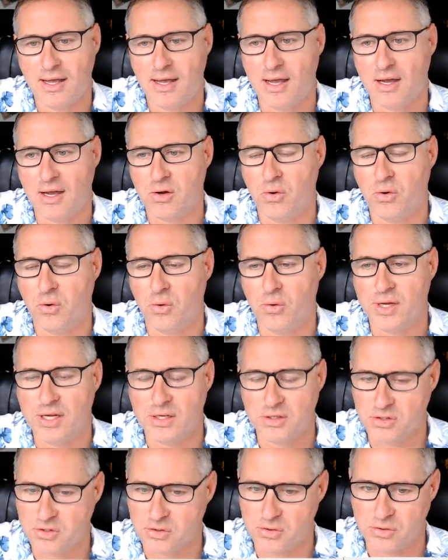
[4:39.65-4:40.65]
according
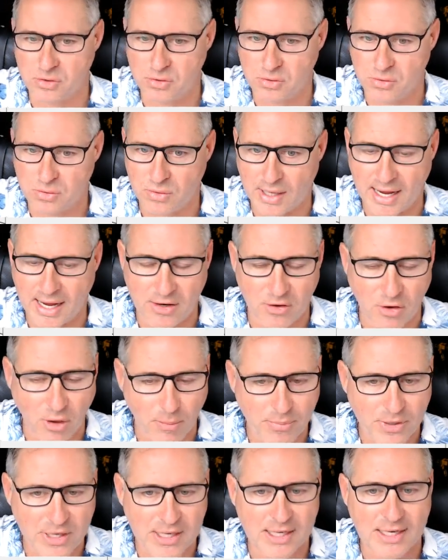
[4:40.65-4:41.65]
to and not
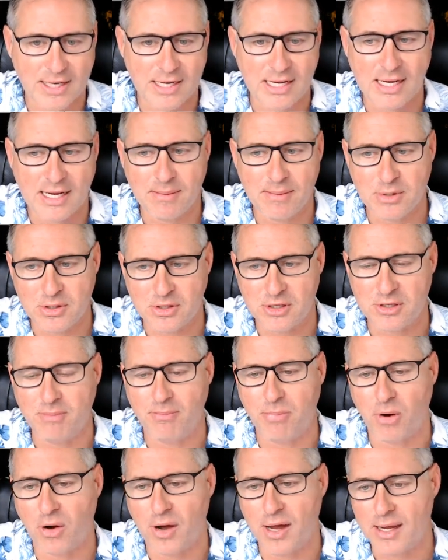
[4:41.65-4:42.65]
be inhibited
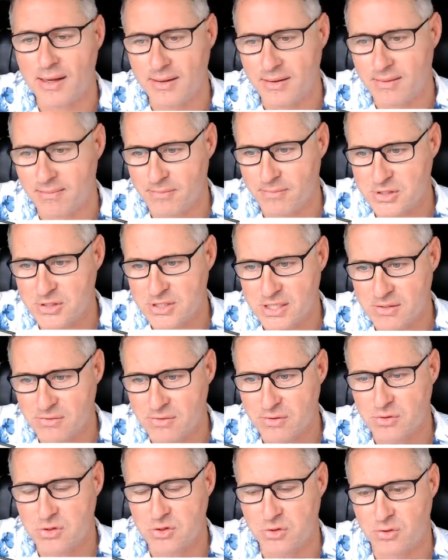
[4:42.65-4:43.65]
by
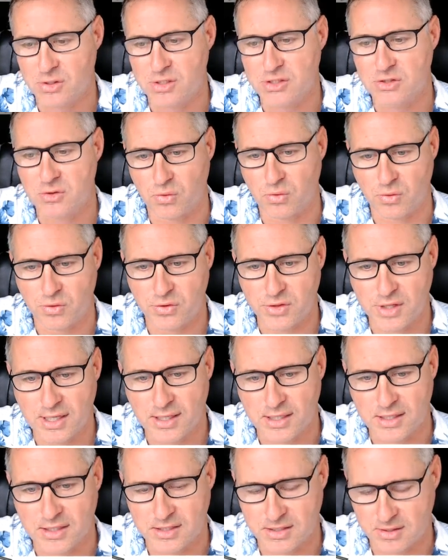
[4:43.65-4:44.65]
material choice or
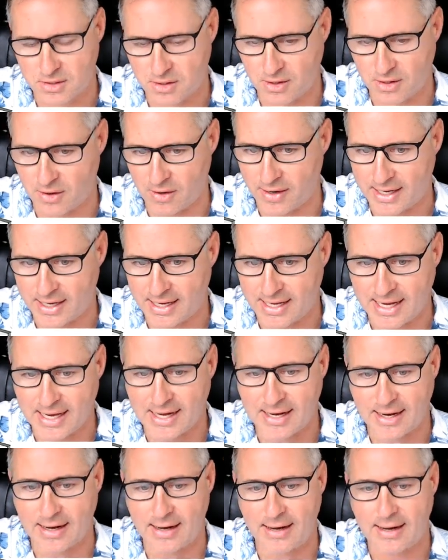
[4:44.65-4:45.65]
thickness. I get
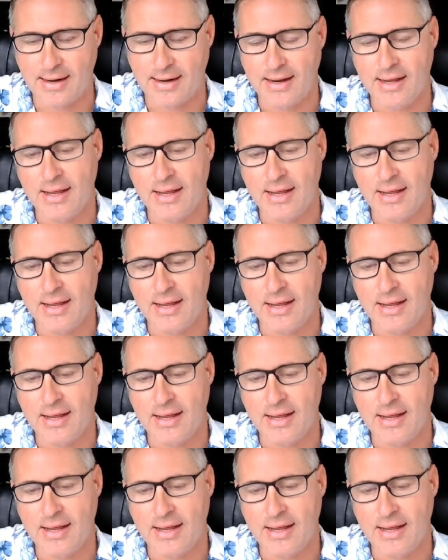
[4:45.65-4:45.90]
it.